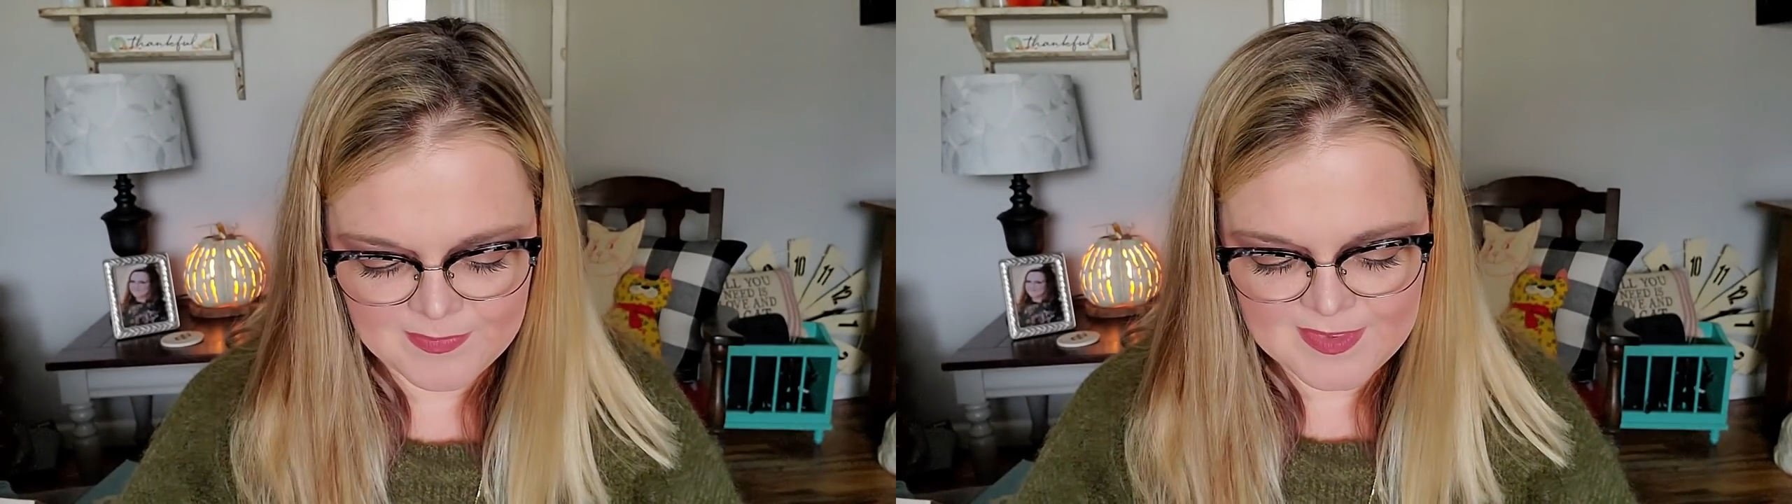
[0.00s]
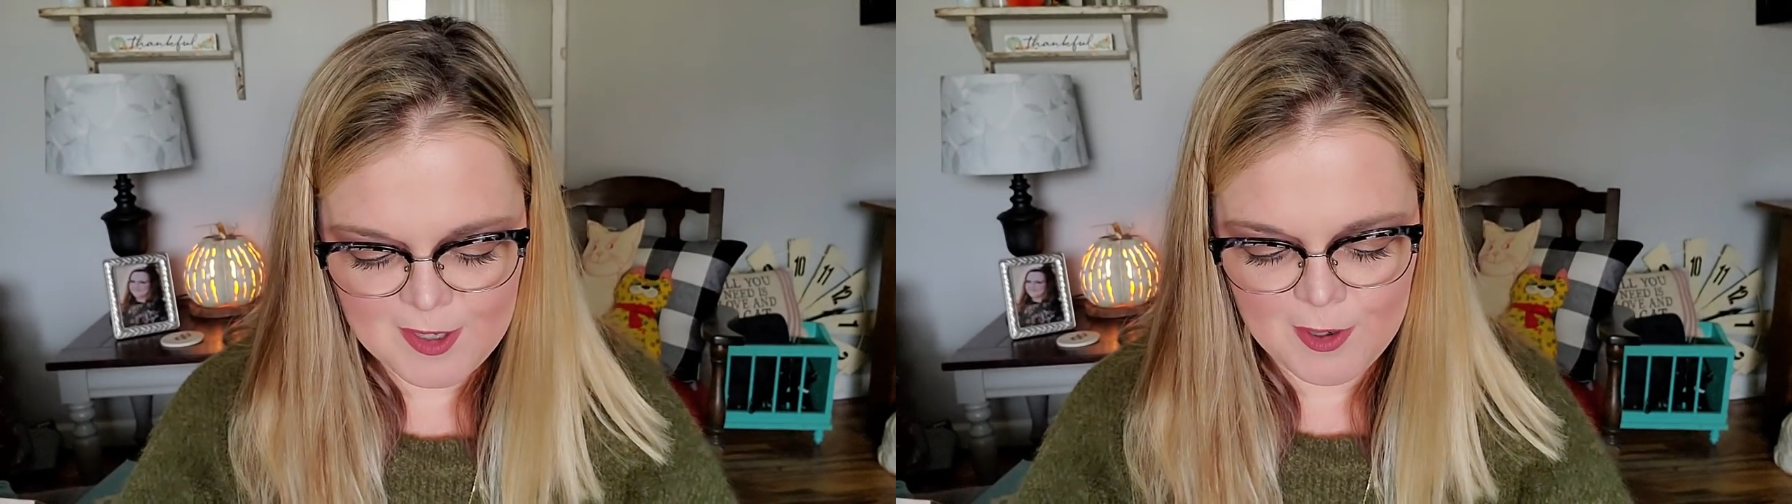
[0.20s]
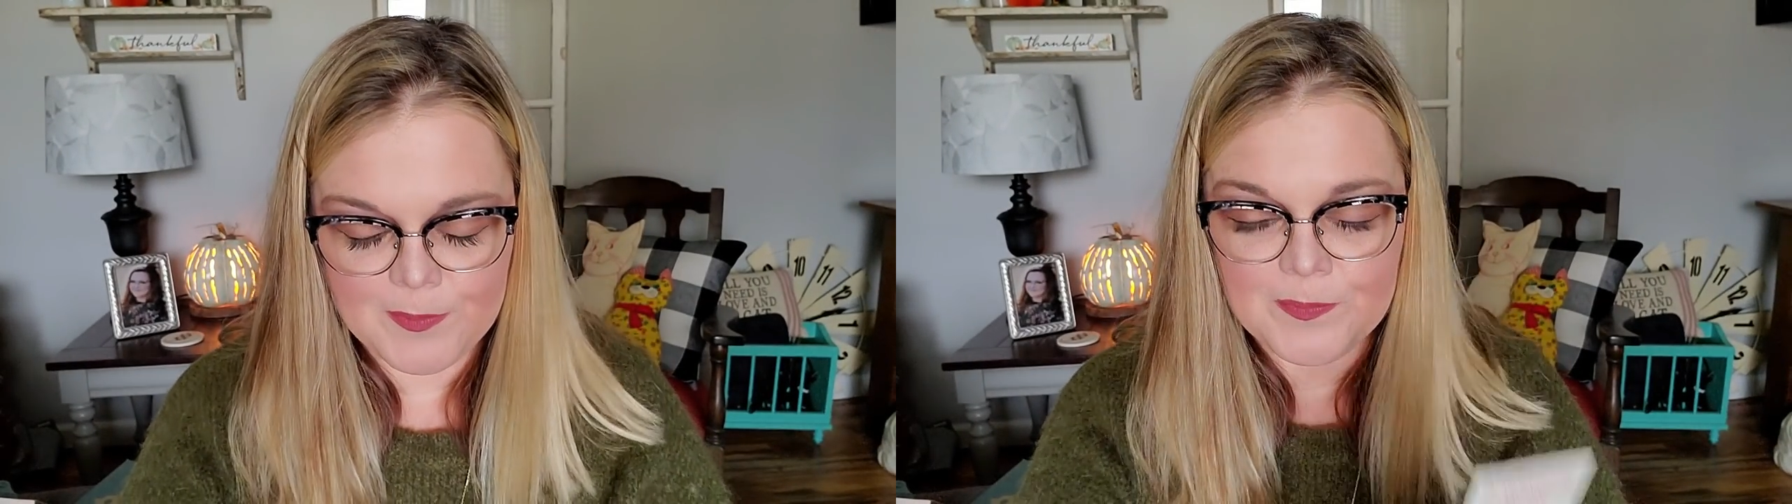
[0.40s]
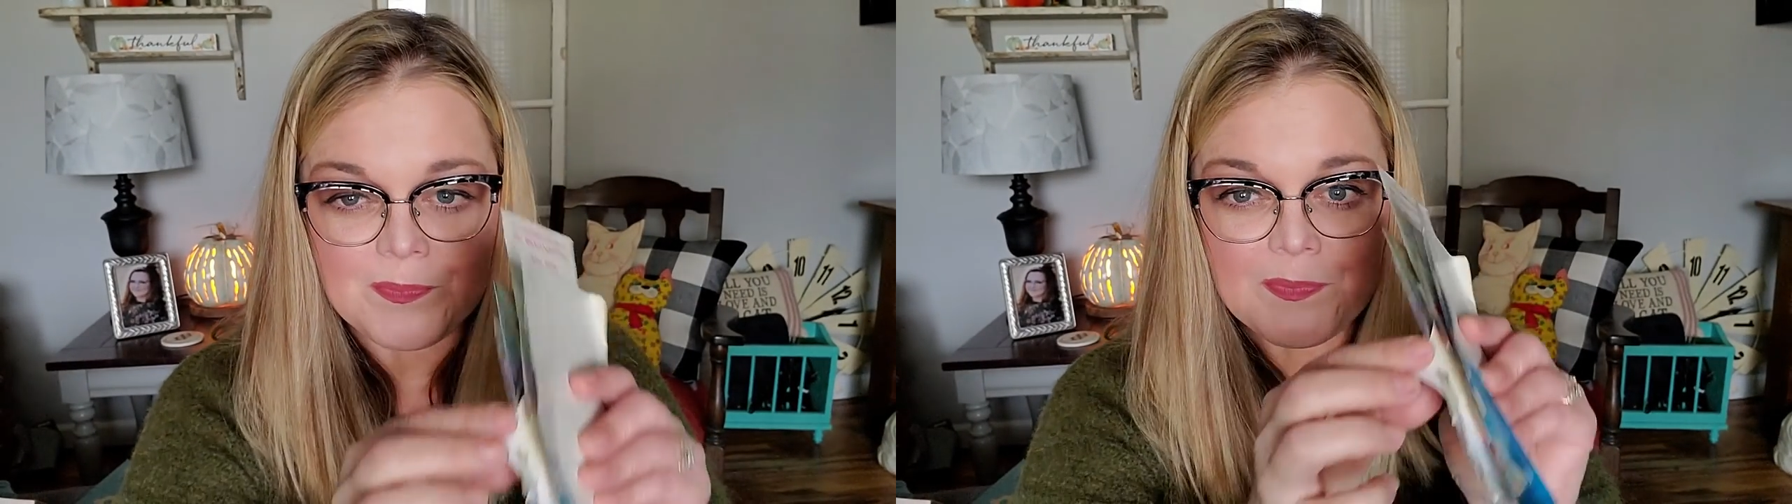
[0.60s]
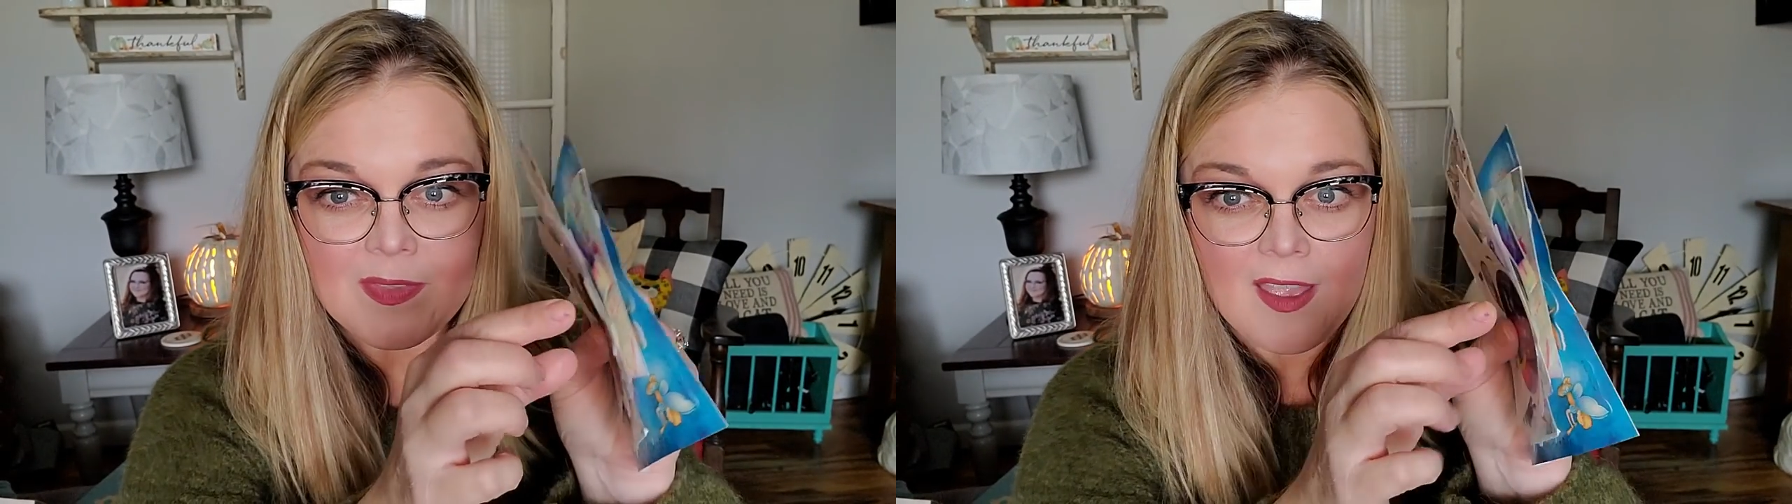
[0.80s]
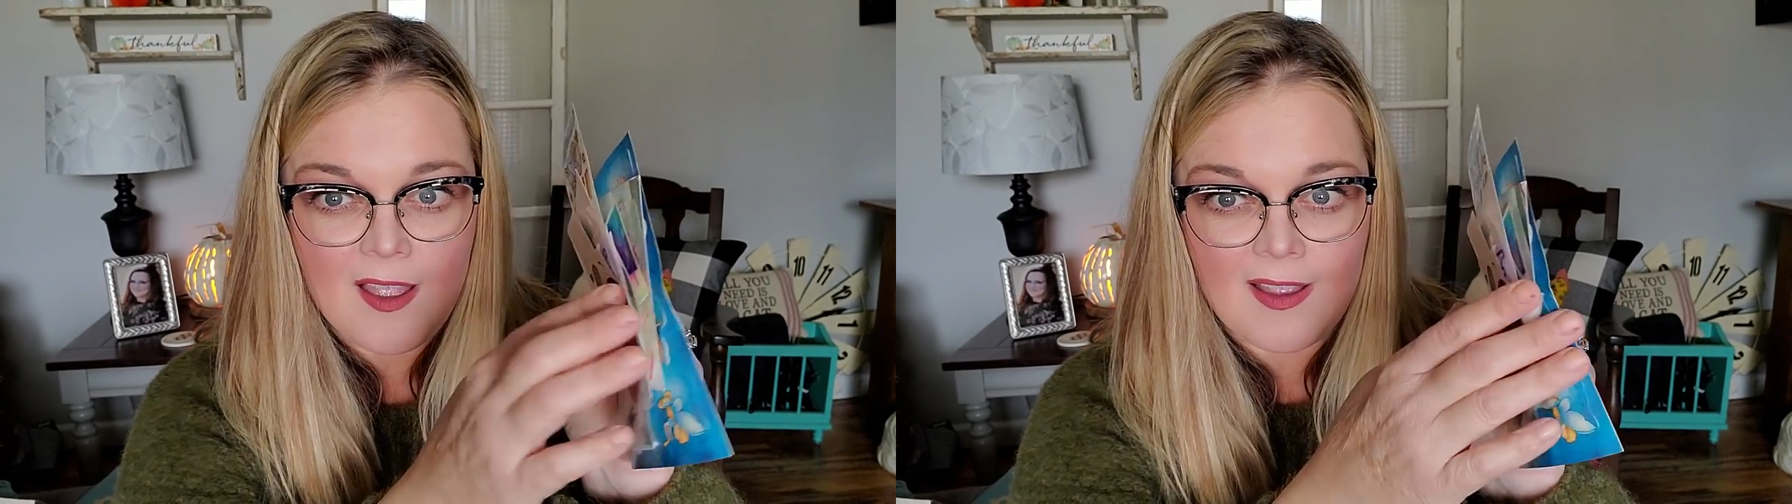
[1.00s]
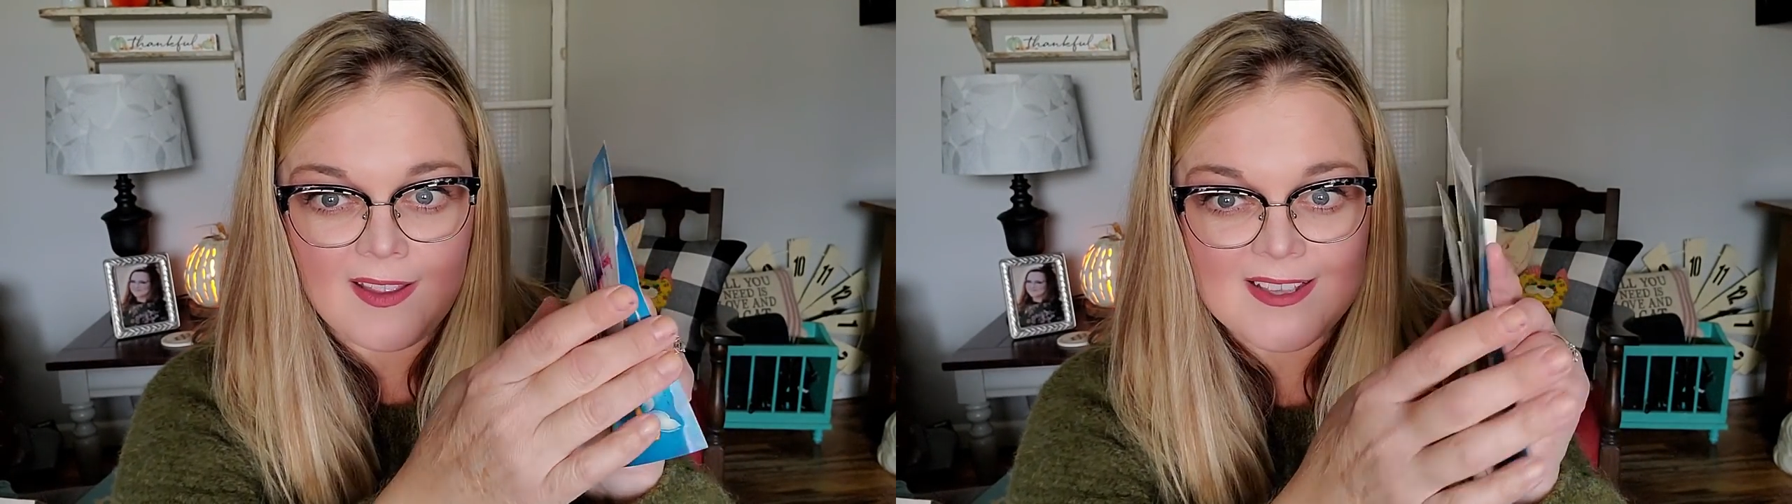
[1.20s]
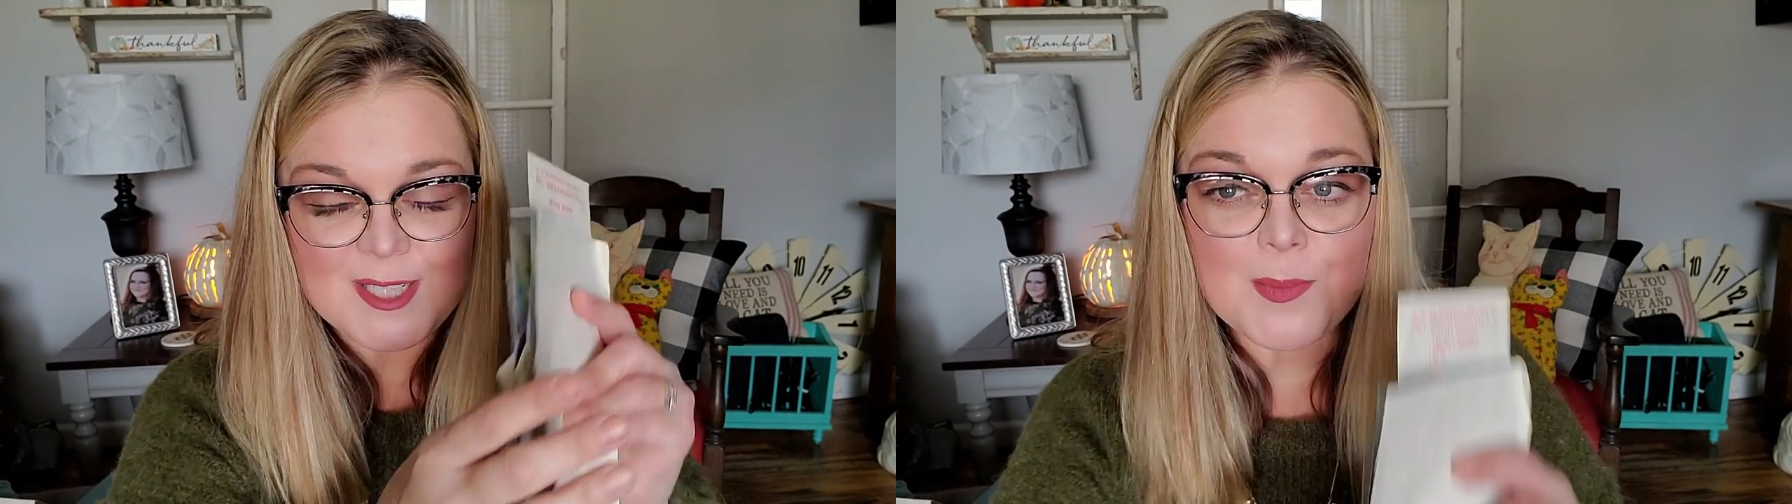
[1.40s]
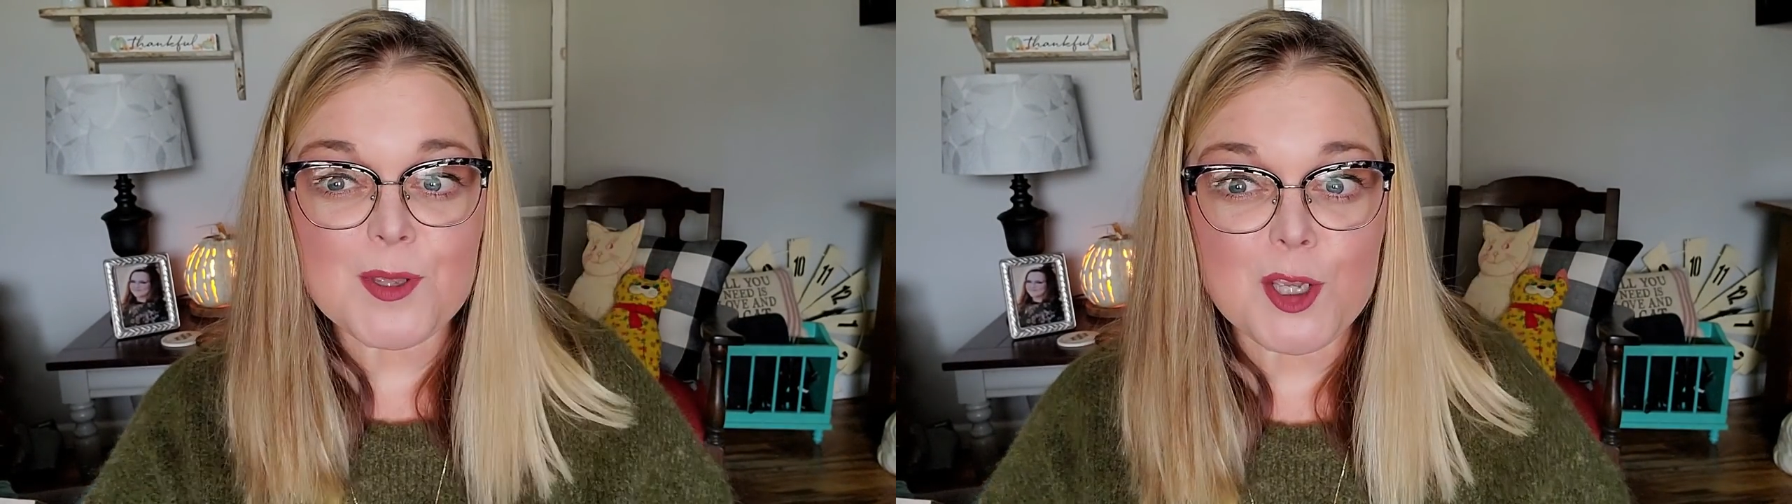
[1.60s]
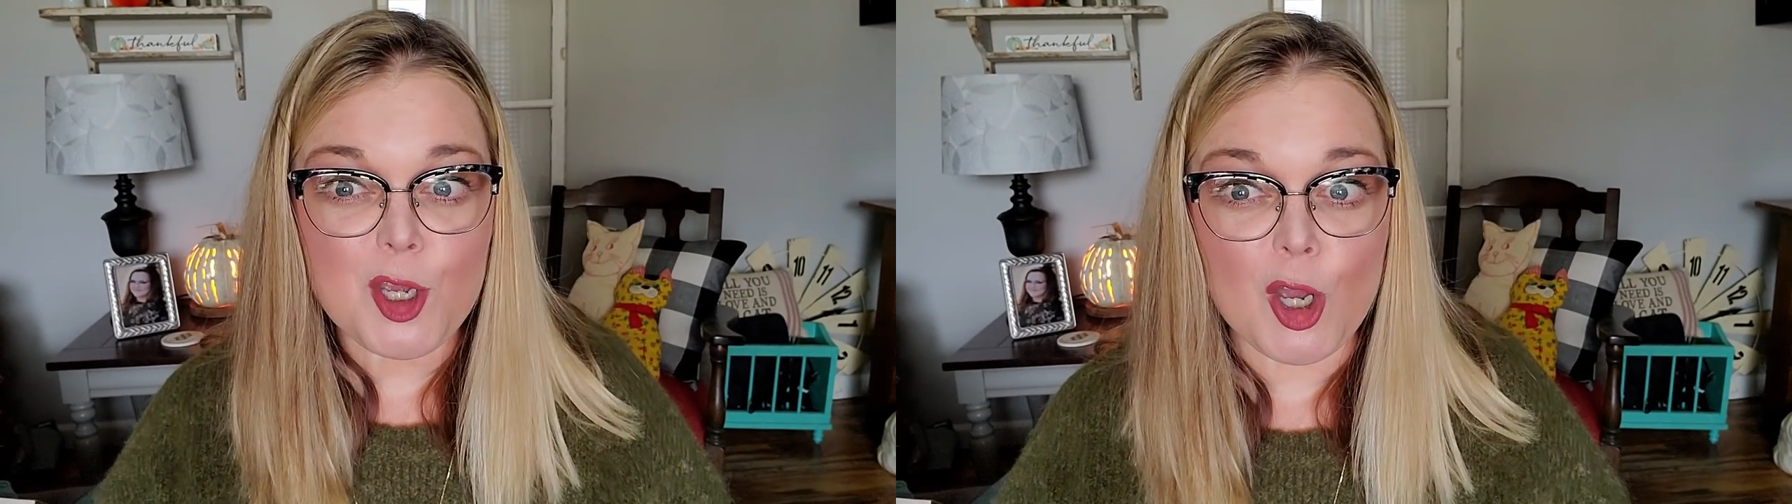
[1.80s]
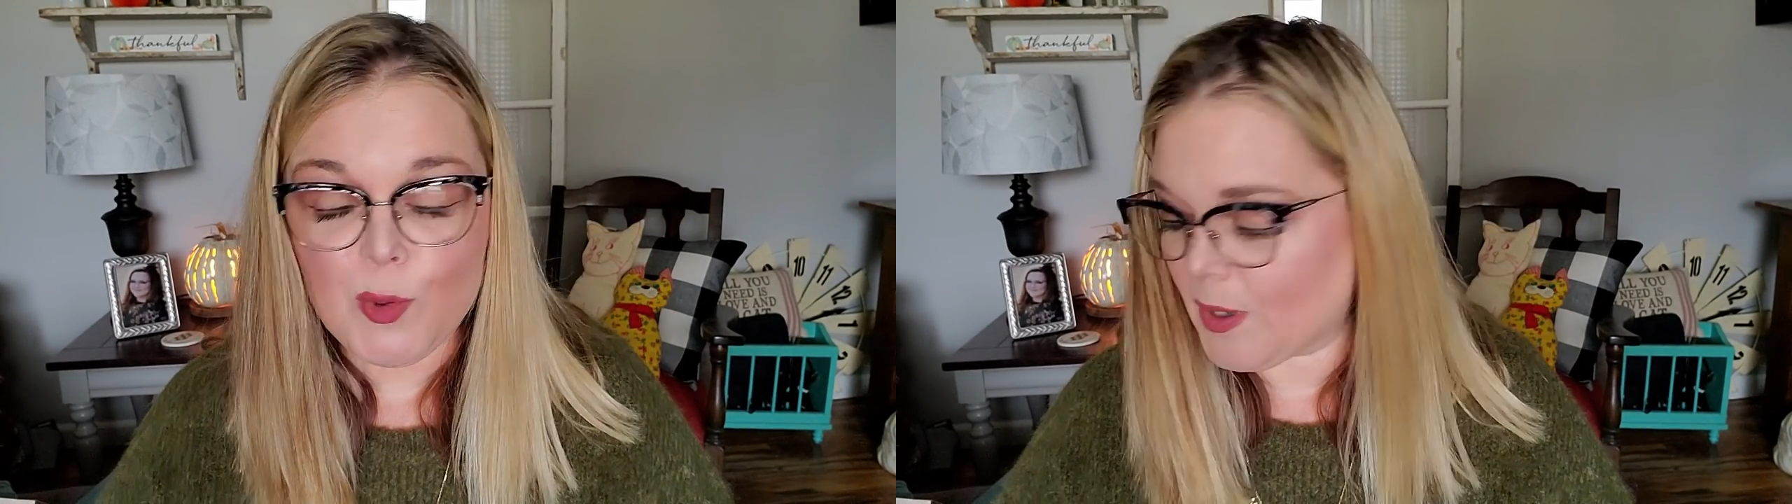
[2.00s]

So I got some good